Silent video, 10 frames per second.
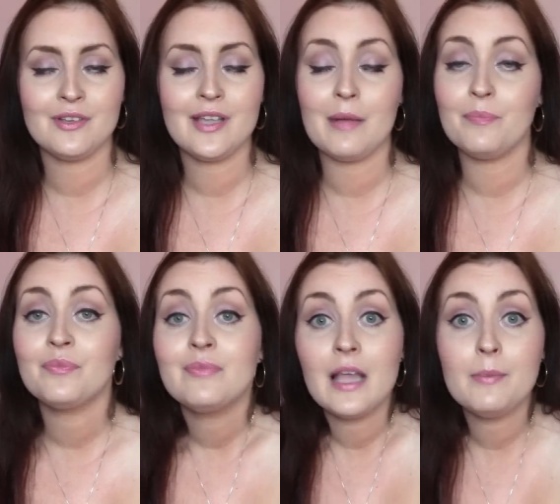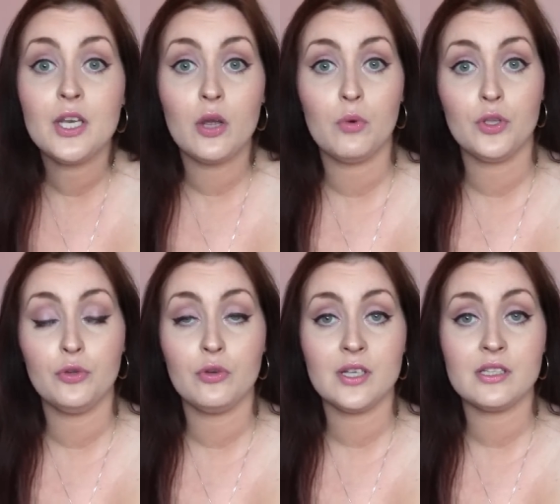So yeah, let me know what
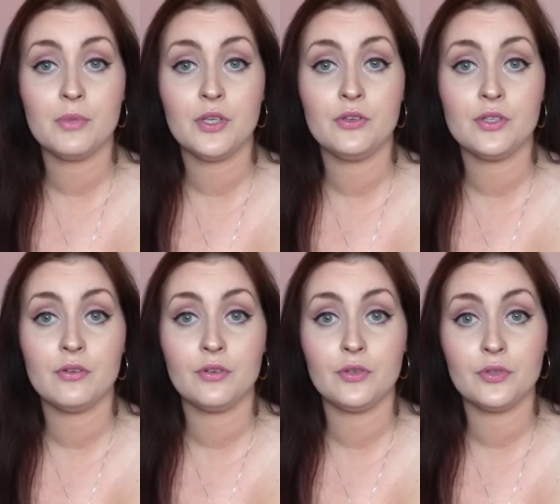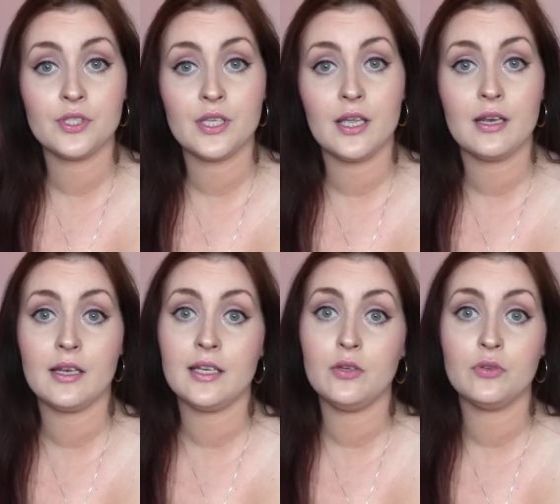you guys have been using on your skin
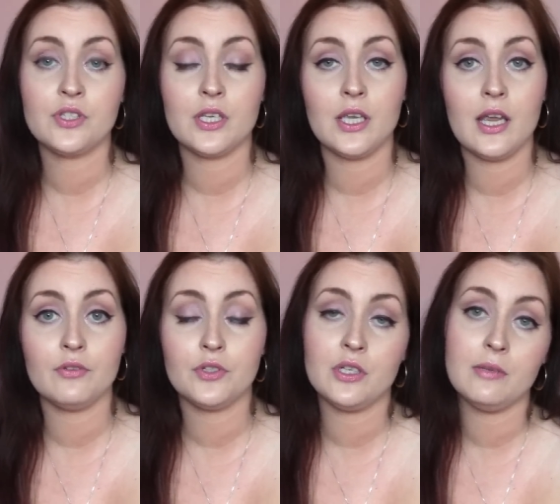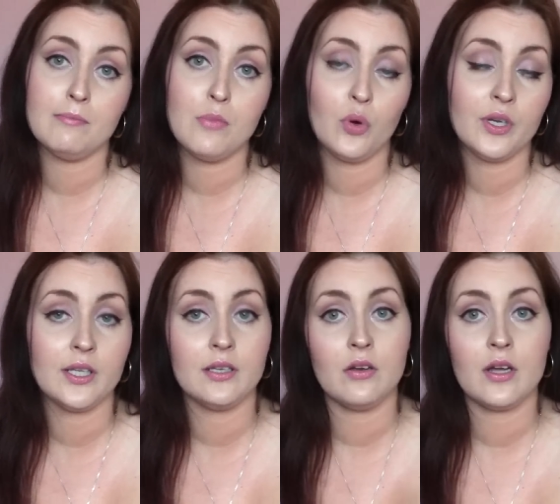and in your skincare routine, your
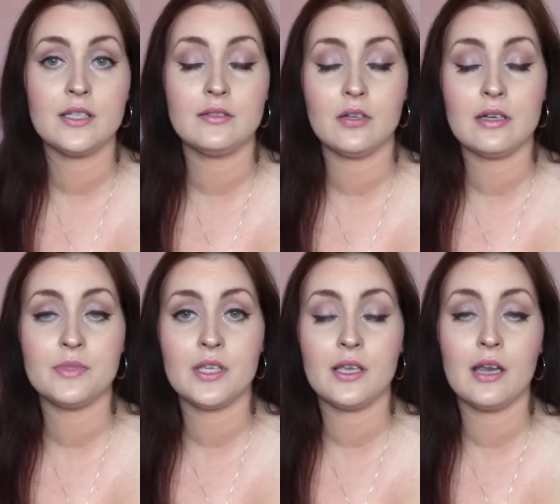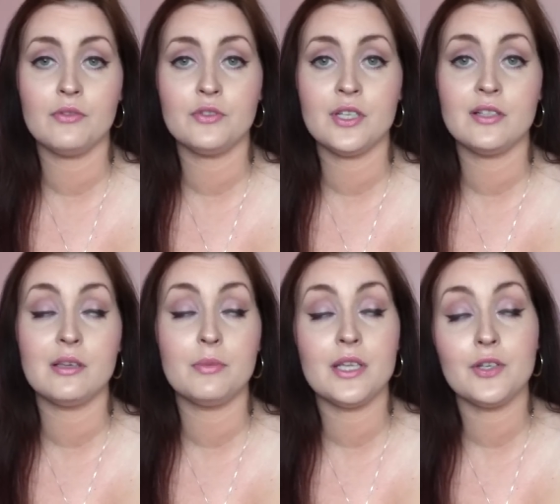morning, your nighttime skincare routine,
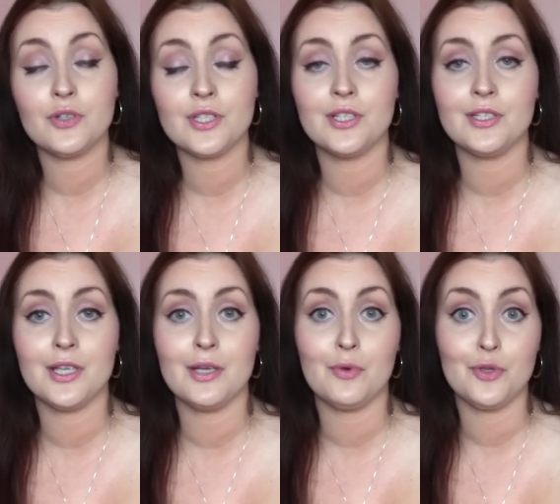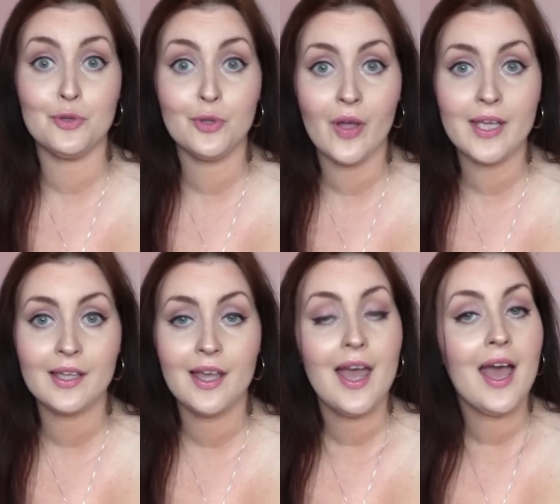because I'd be interested to hear what you
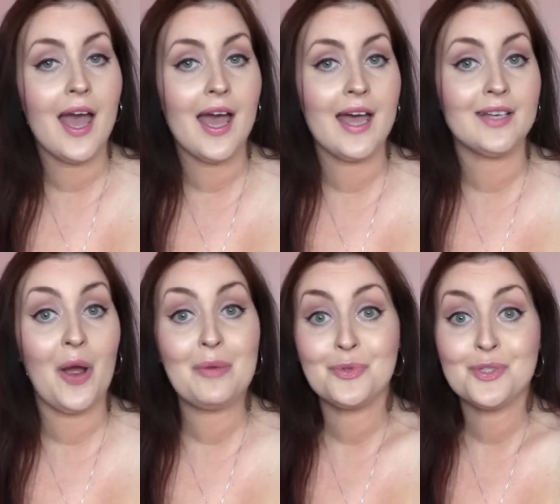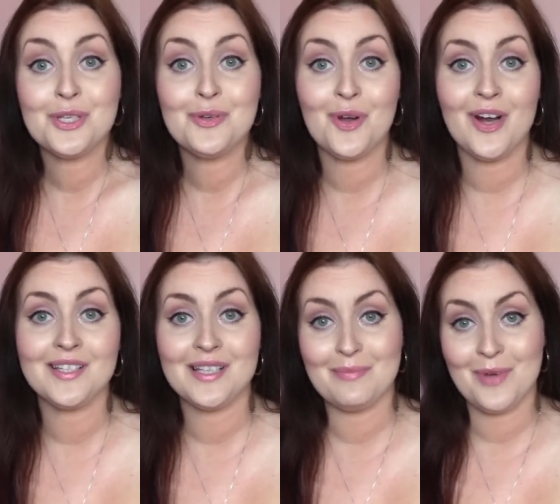like, and I will see you
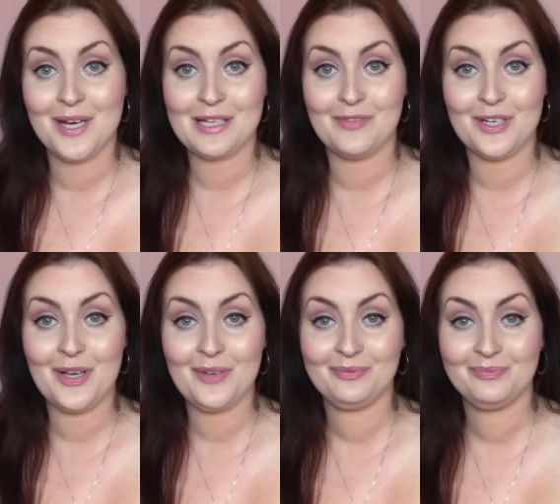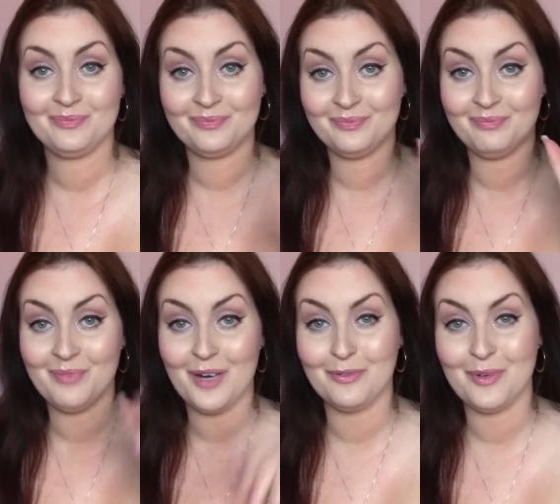guys in my next video.
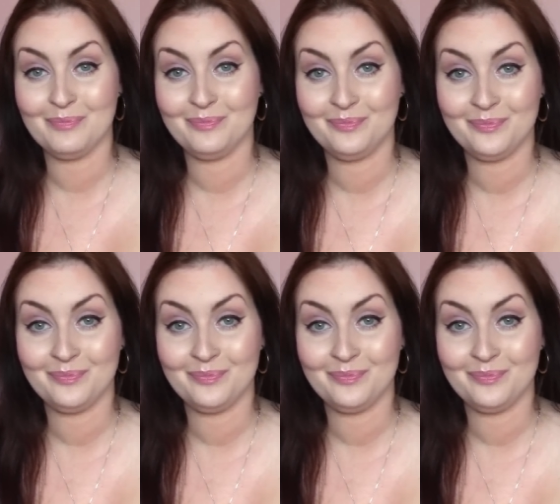Bye everyone.